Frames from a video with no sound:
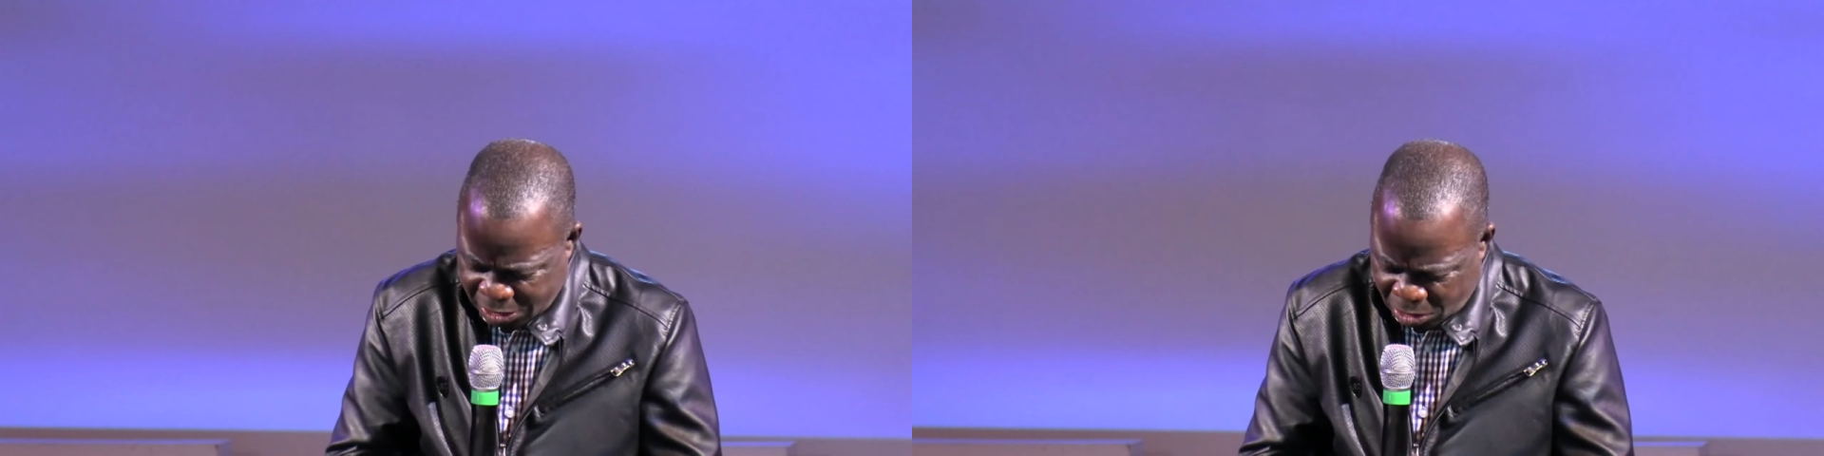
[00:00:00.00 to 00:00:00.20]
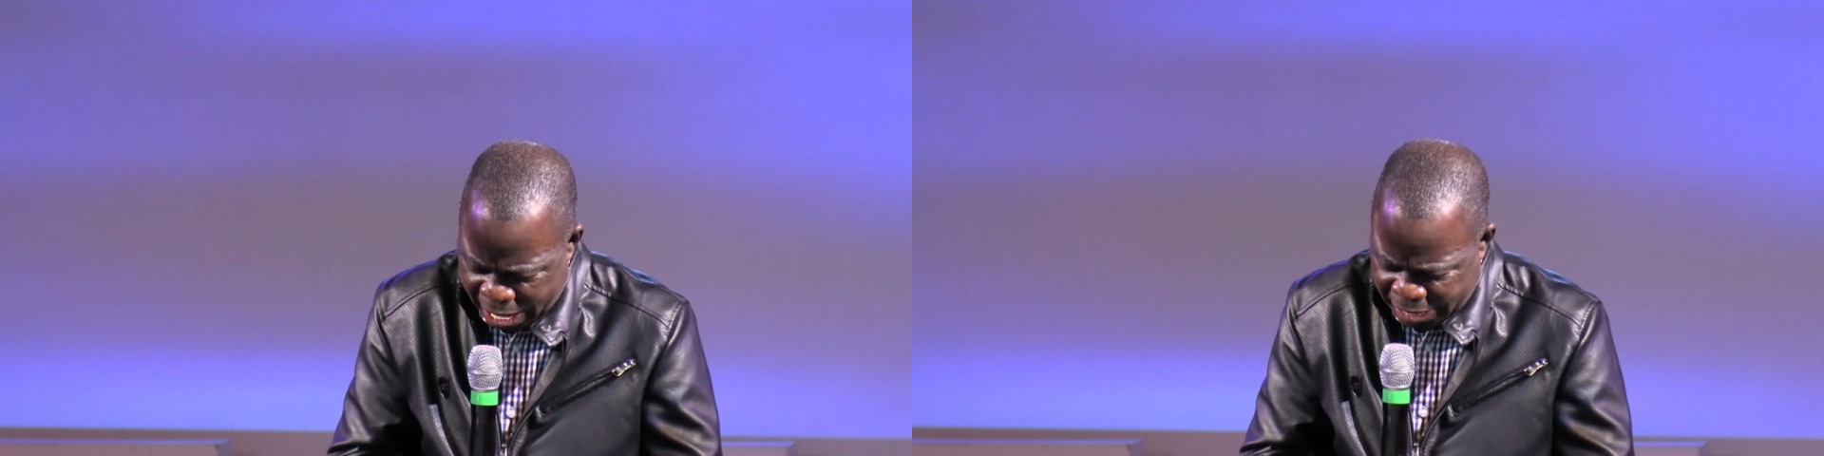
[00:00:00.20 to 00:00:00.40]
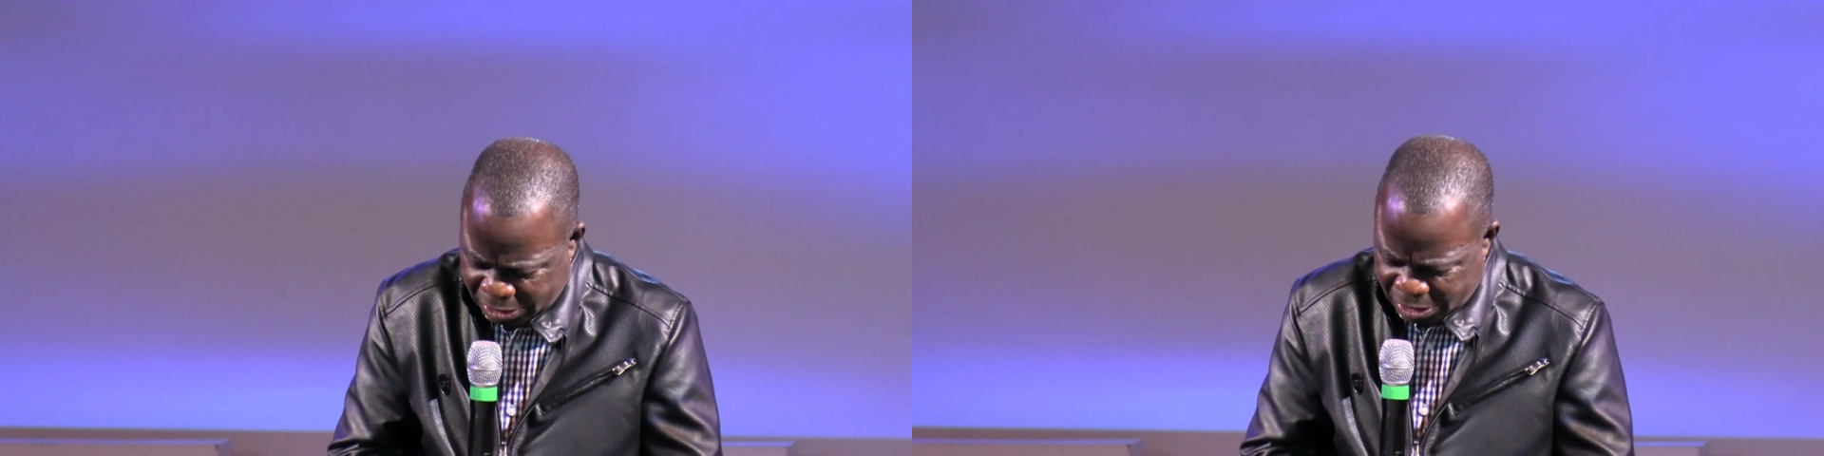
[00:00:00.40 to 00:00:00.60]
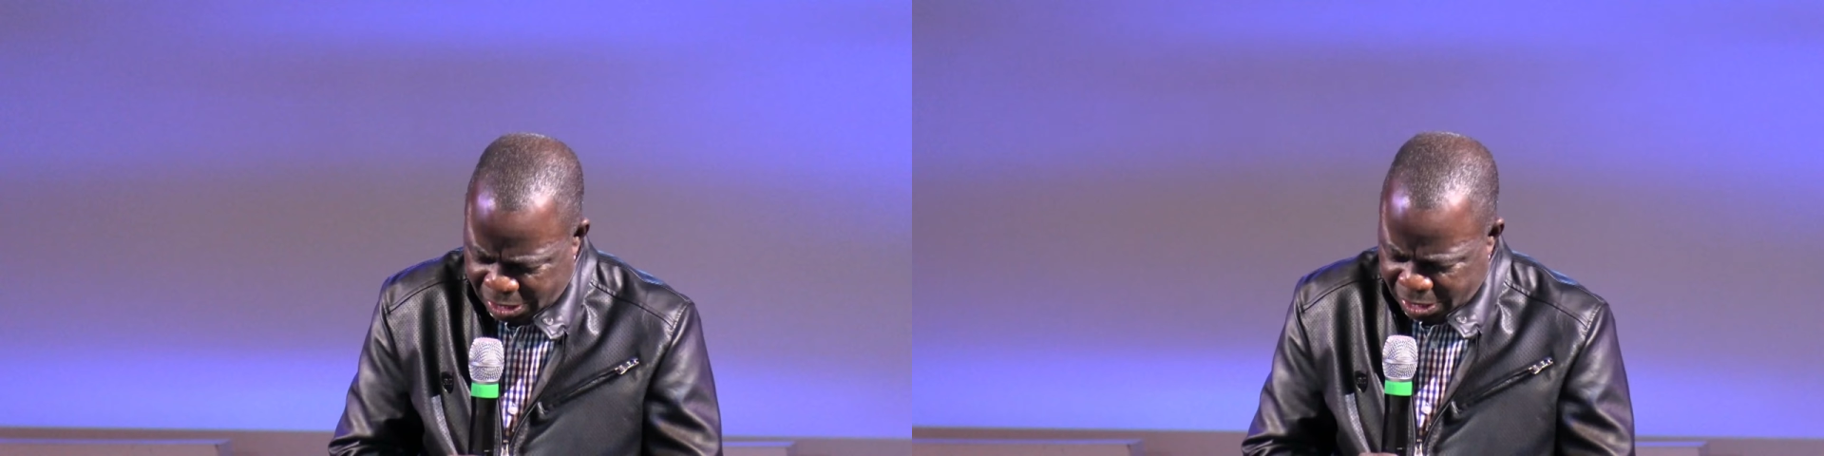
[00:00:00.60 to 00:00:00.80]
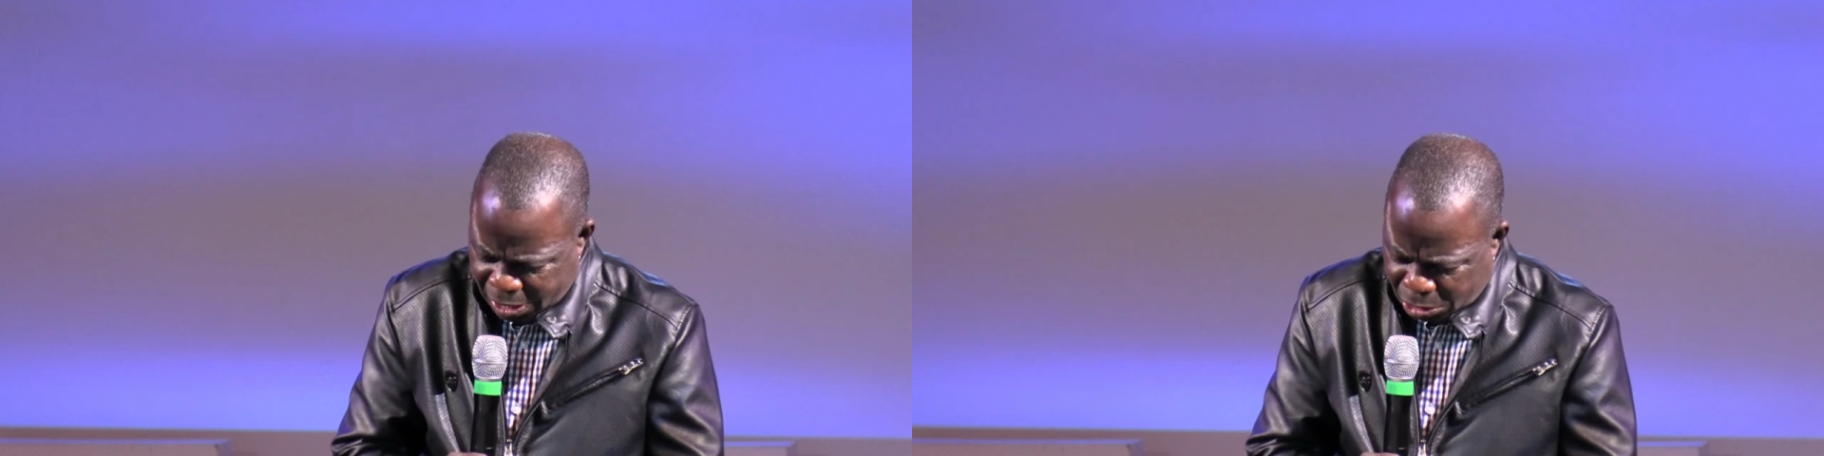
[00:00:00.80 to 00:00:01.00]
right
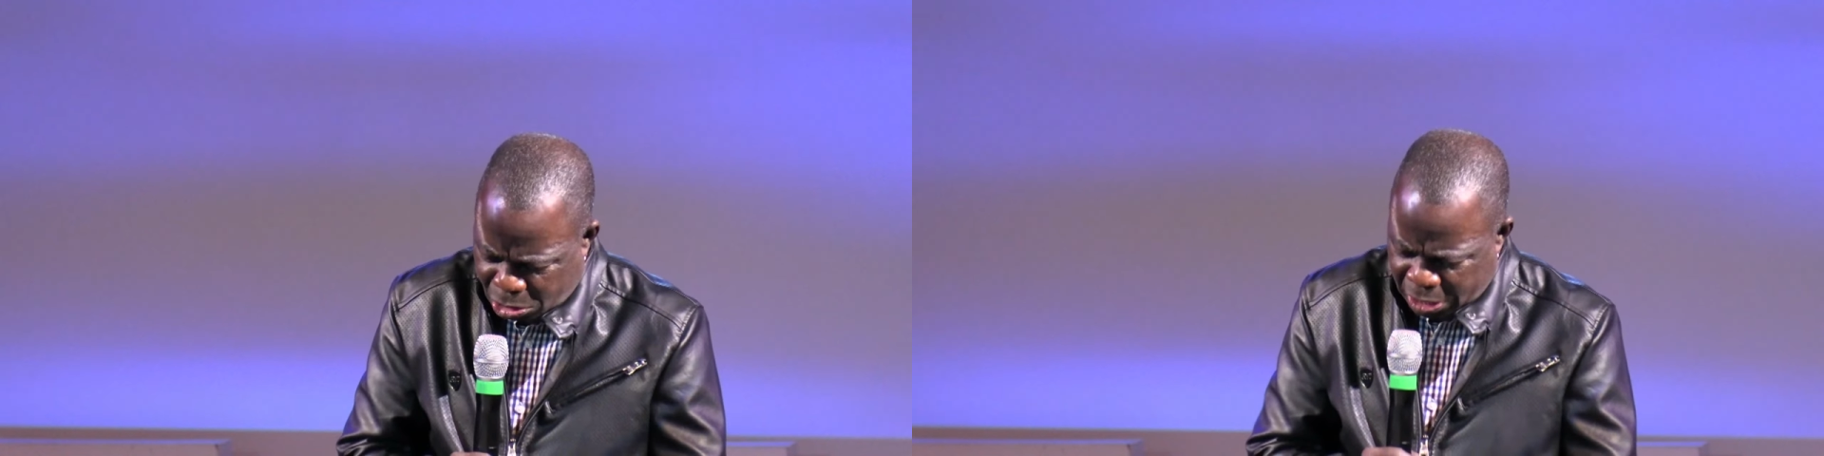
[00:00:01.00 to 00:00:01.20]
to